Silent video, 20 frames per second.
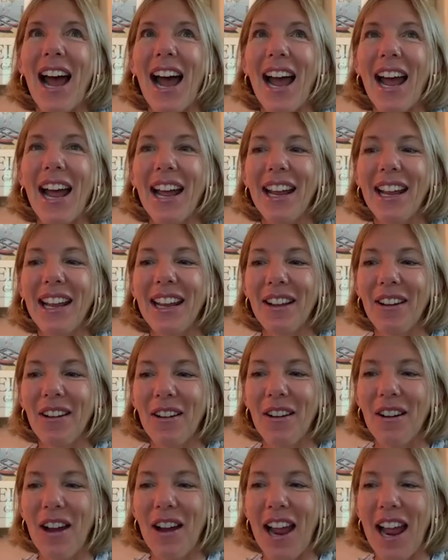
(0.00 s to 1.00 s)
I
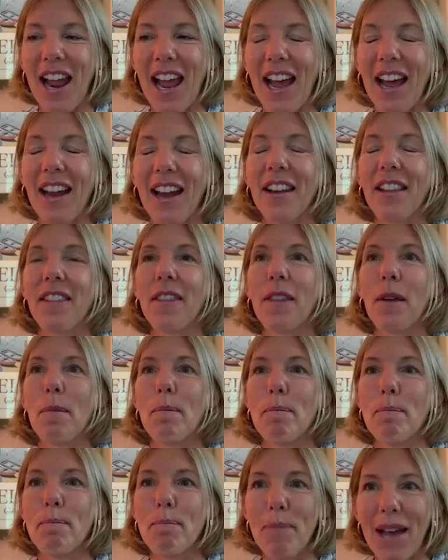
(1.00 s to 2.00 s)
had the
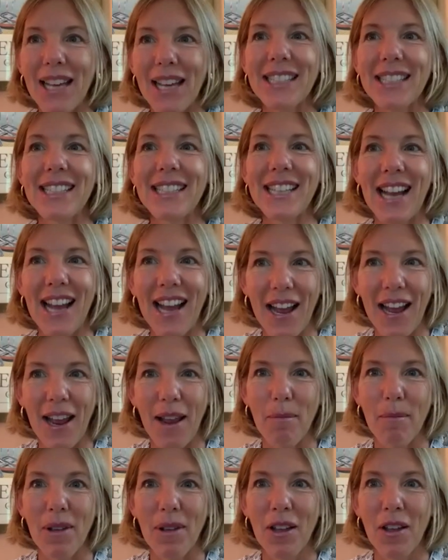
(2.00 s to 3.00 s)
best
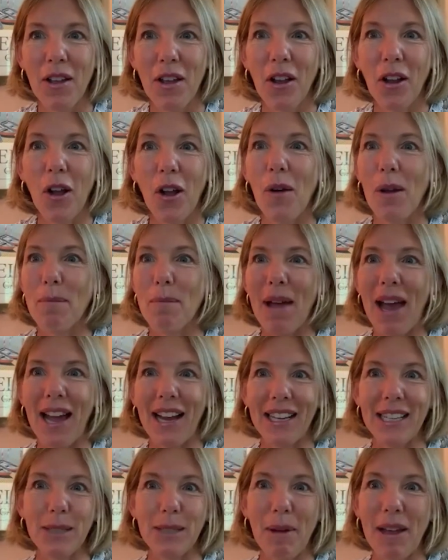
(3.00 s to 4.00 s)
time going
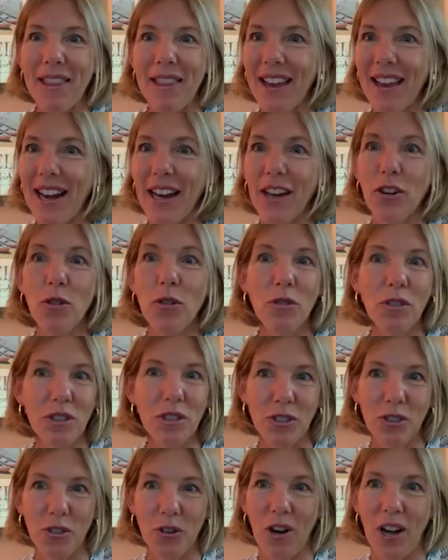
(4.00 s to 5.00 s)
back, because by then I knew the
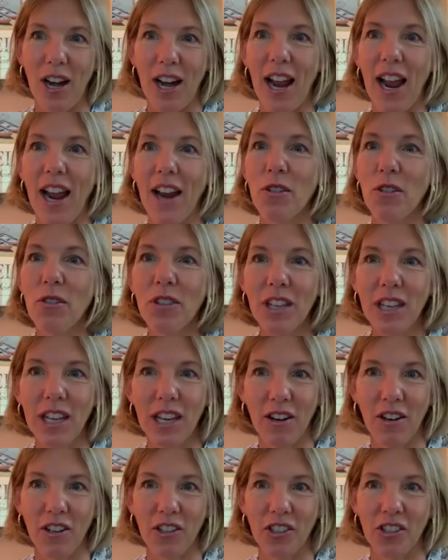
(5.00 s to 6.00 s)
story, I knew the
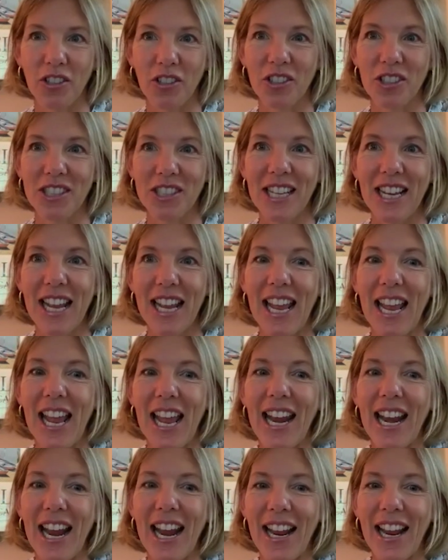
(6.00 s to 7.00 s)
characters,
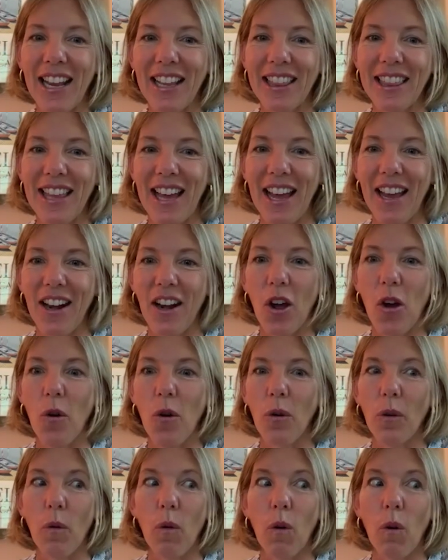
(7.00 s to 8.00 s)
and I thought,
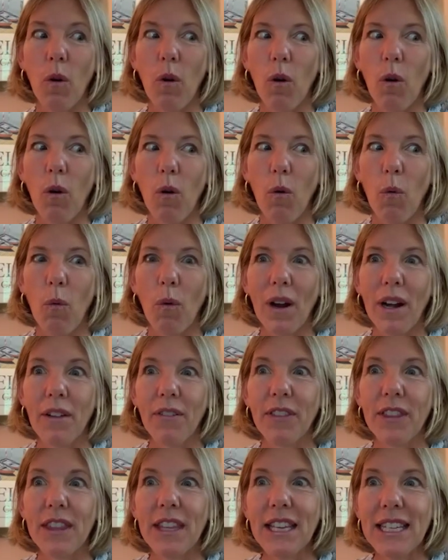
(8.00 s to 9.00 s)
oh, what
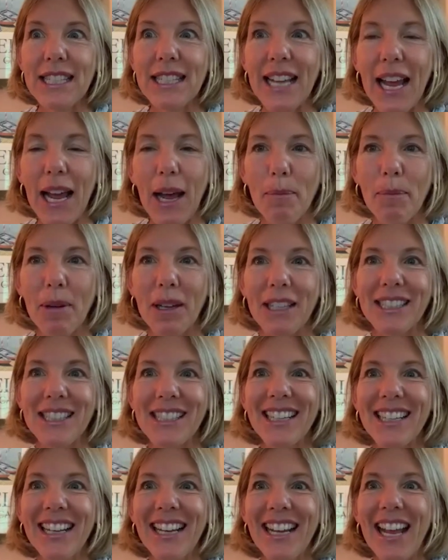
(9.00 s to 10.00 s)
if this
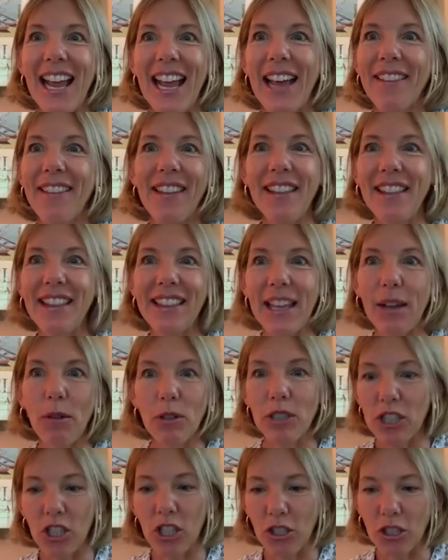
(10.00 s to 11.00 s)
happens? And then they
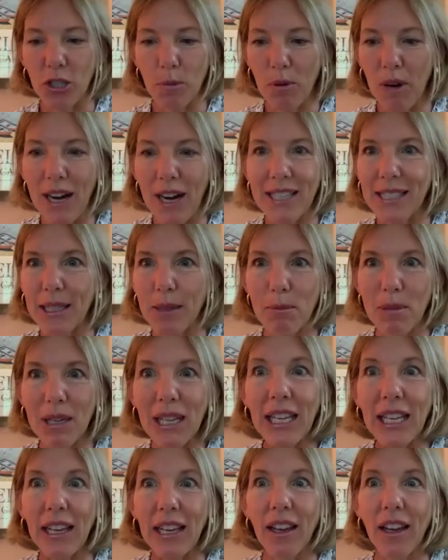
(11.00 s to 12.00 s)
would start surprising
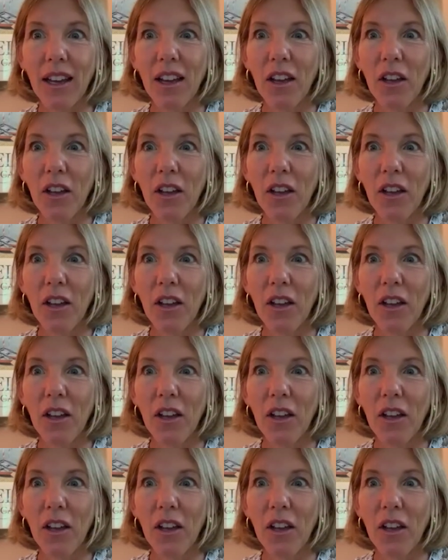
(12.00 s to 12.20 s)
me.